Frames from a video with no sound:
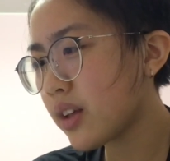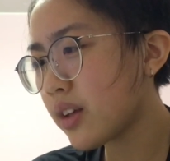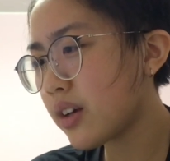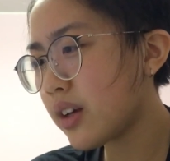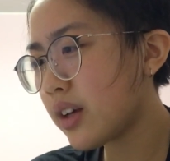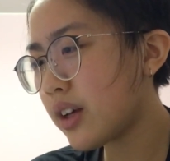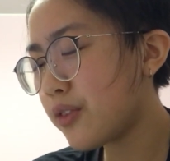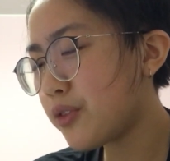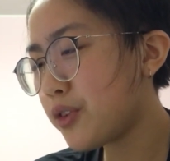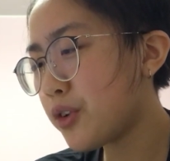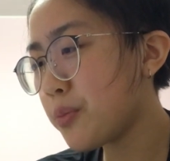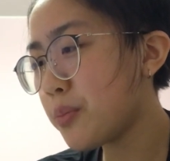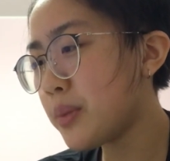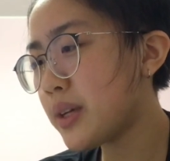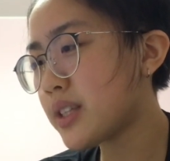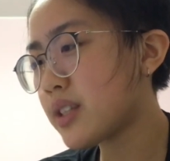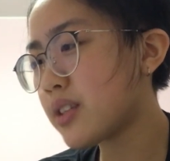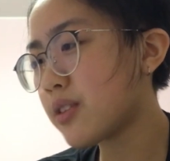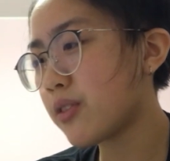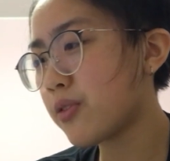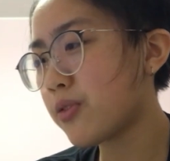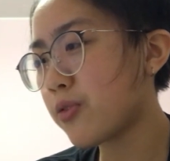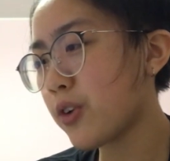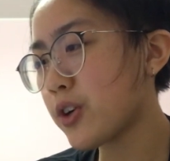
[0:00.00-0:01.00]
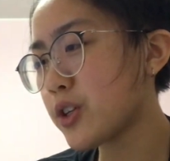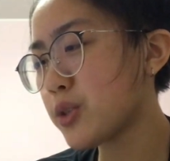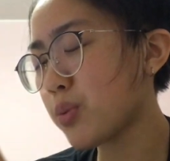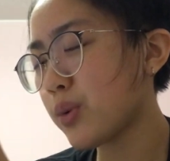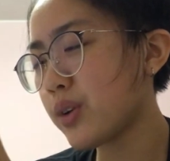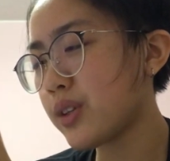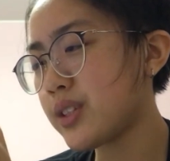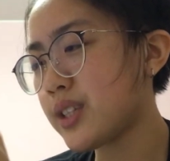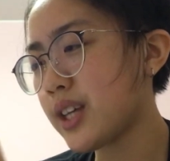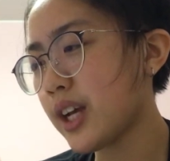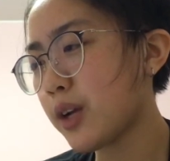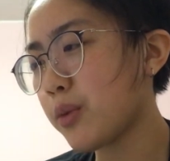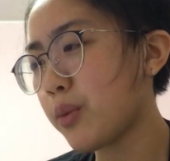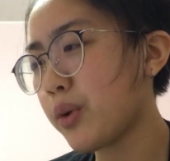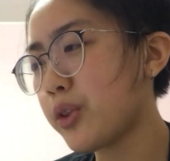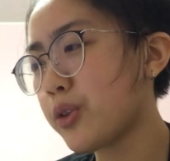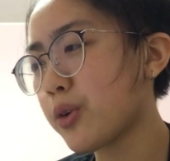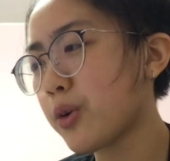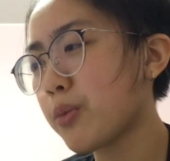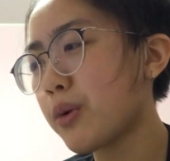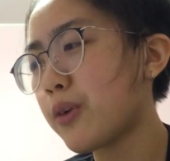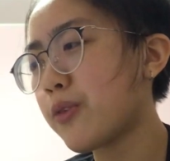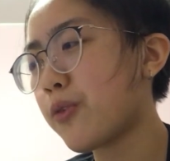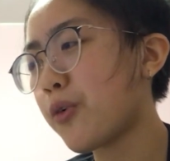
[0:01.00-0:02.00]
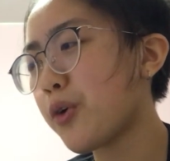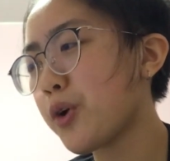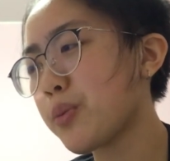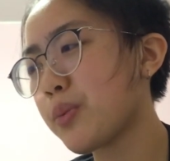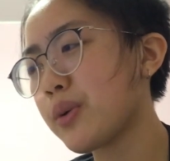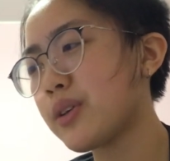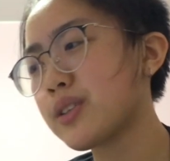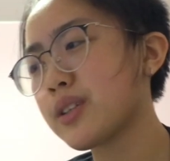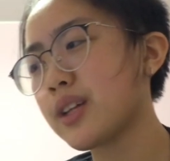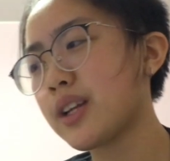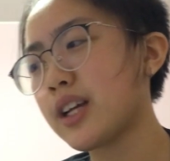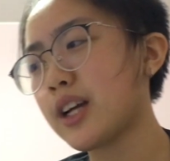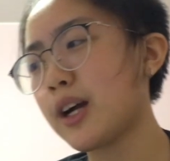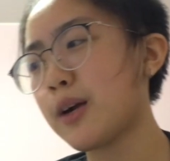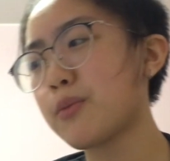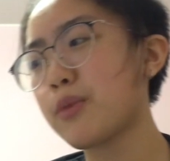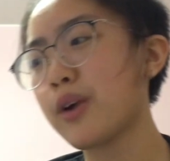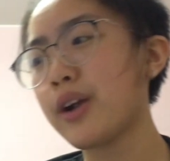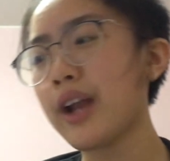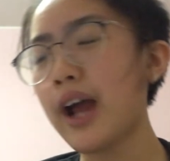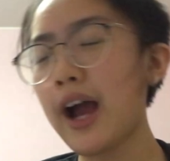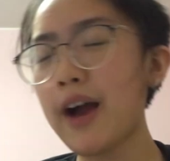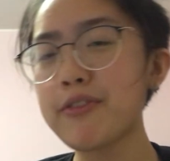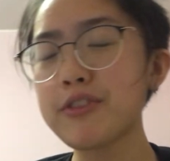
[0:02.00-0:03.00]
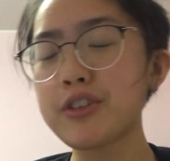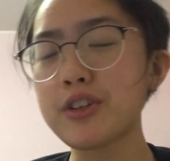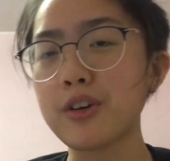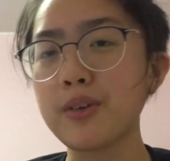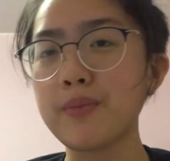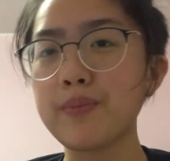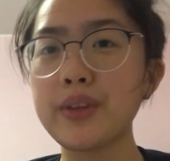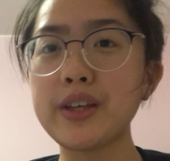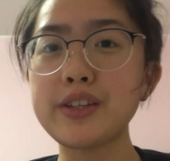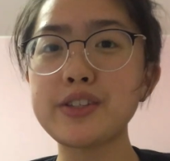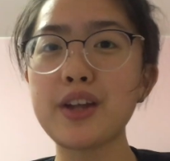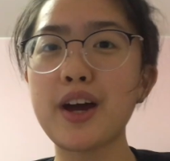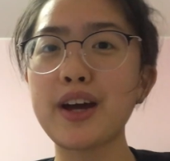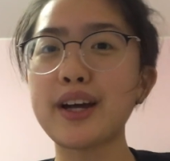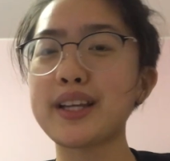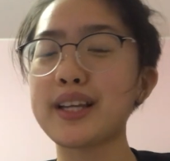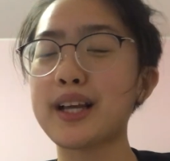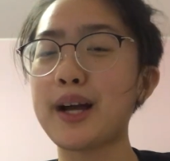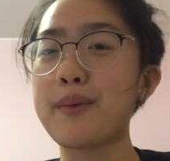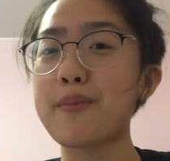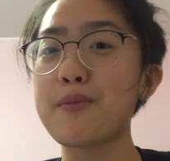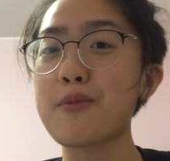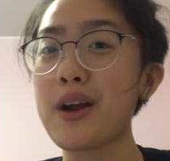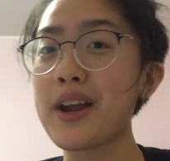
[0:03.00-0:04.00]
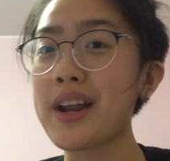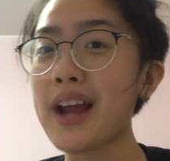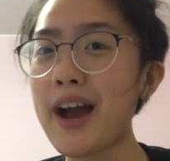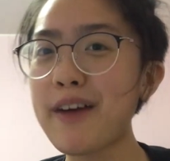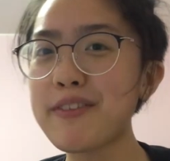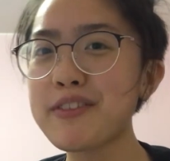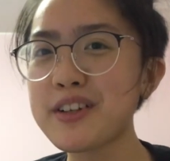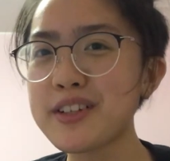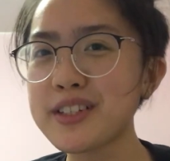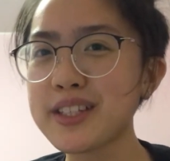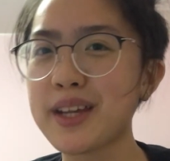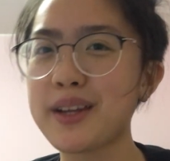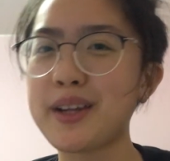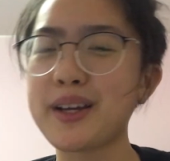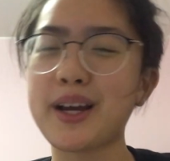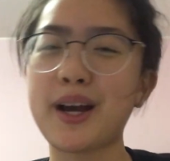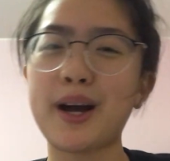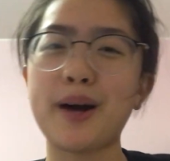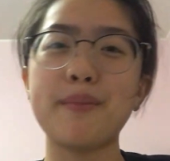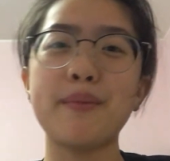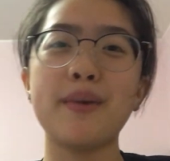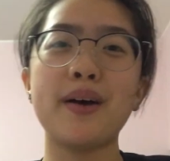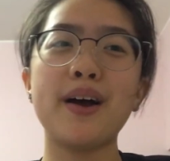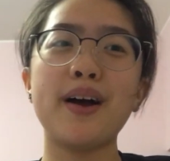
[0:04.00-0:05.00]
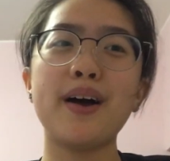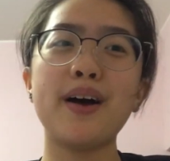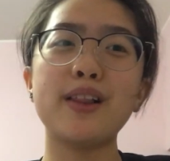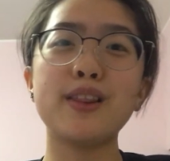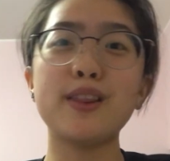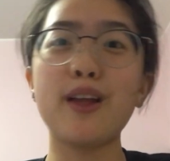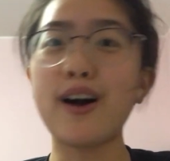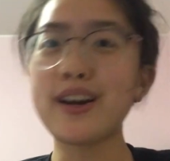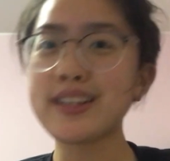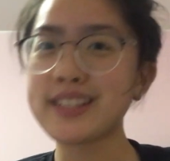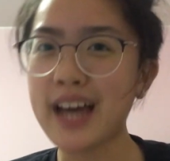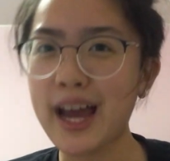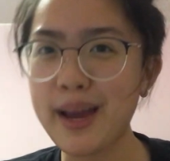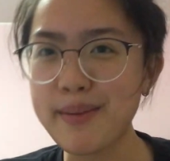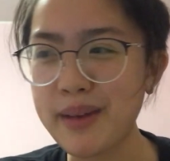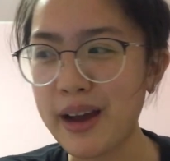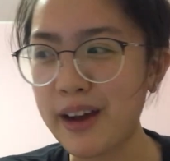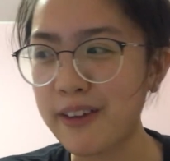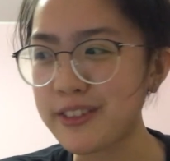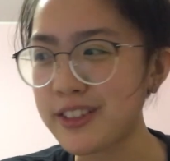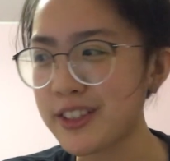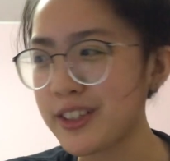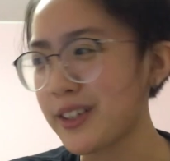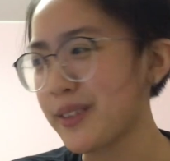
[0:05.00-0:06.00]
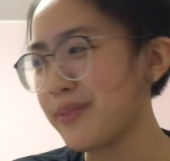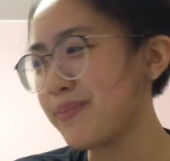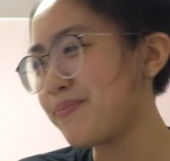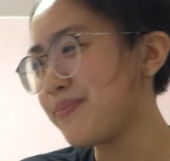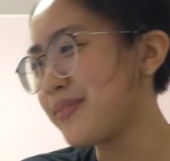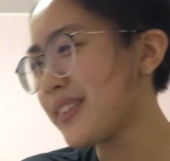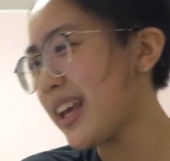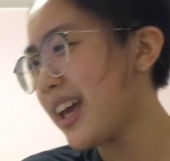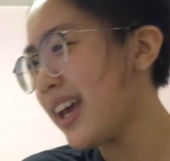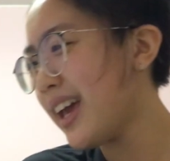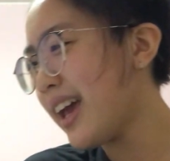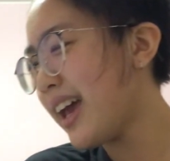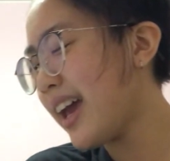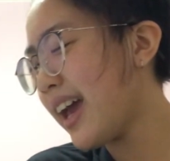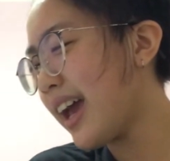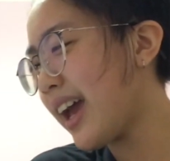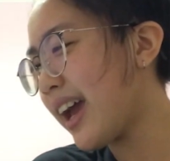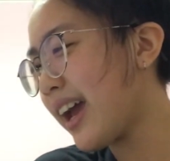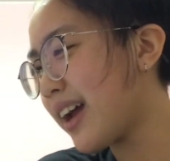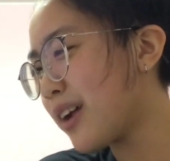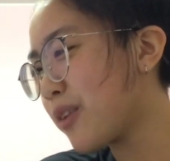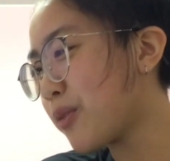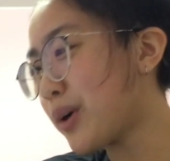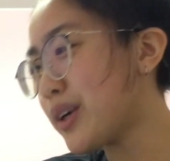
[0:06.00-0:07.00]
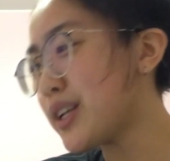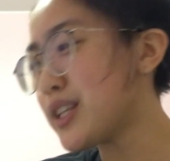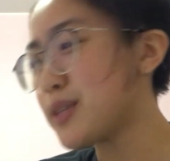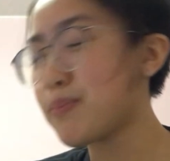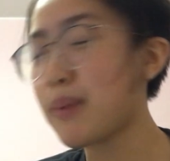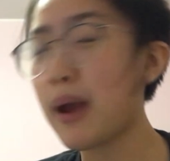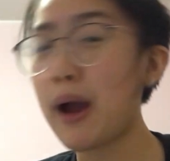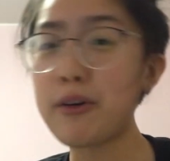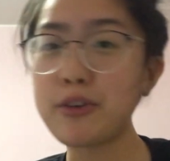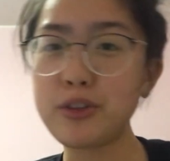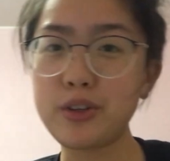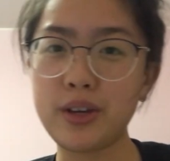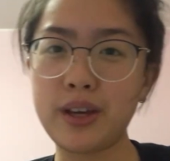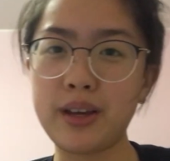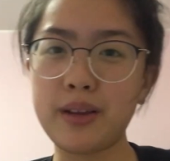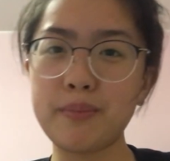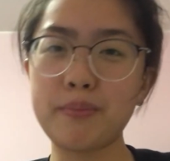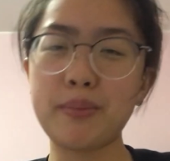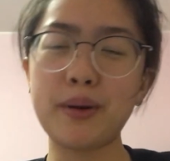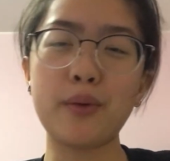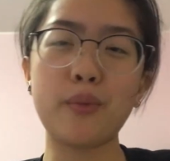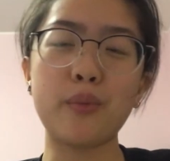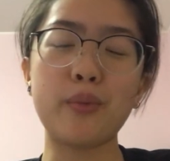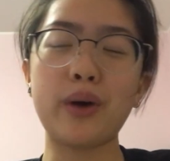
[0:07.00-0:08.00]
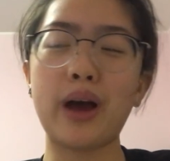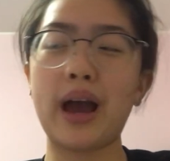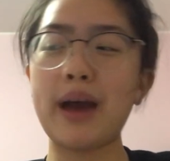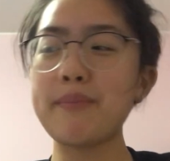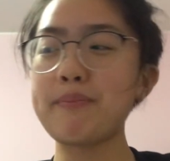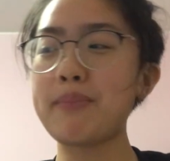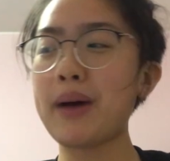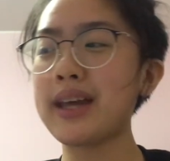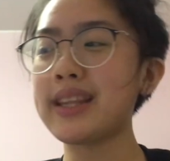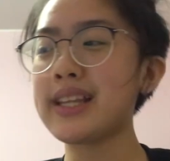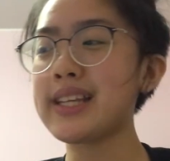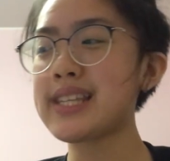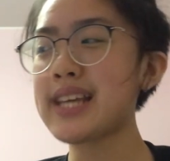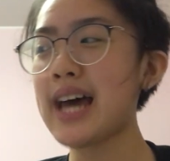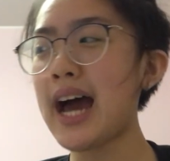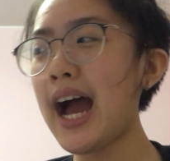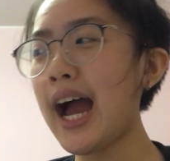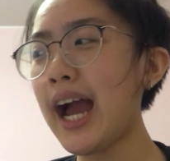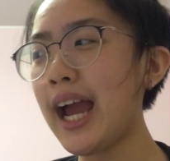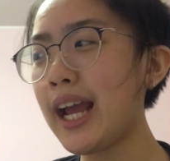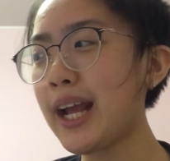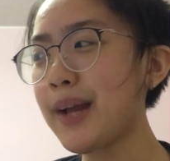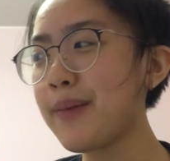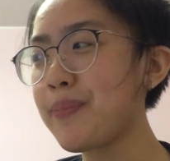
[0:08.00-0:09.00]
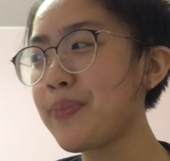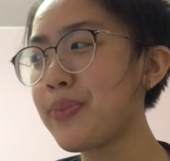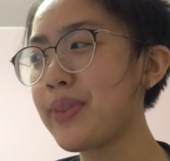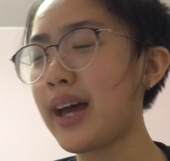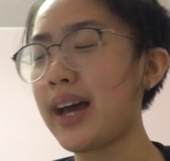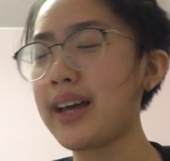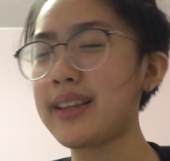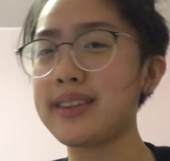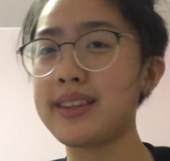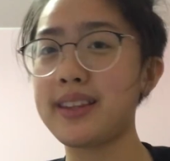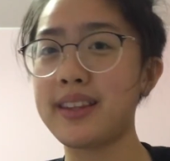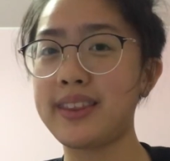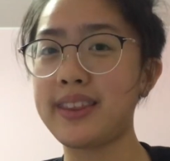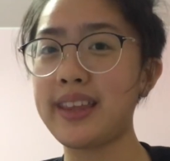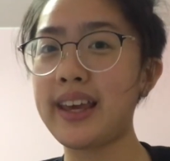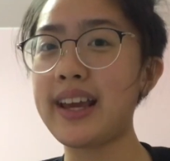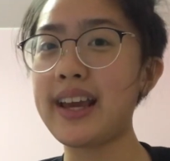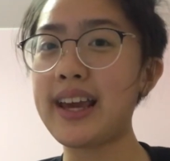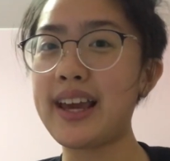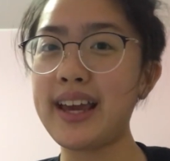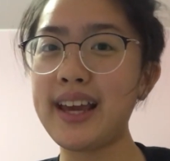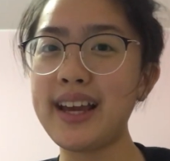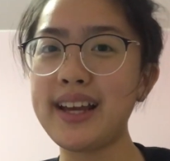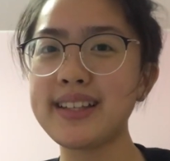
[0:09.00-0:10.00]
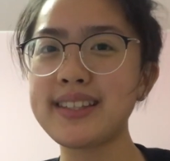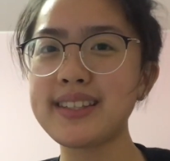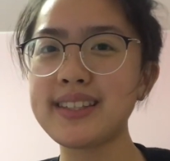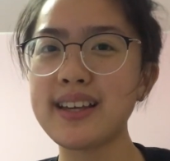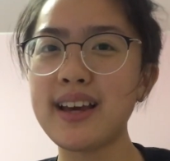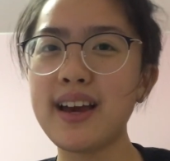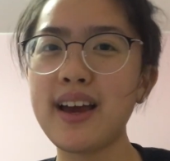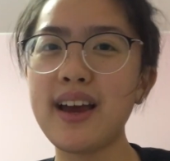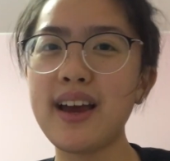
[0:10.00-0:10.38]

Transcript: if you miss the first one, second one, third one, fourth one is gonna come right after. It's not gonna come right after. It's gonna come long time after. And one is bound to hit. But by the time that the thing hits,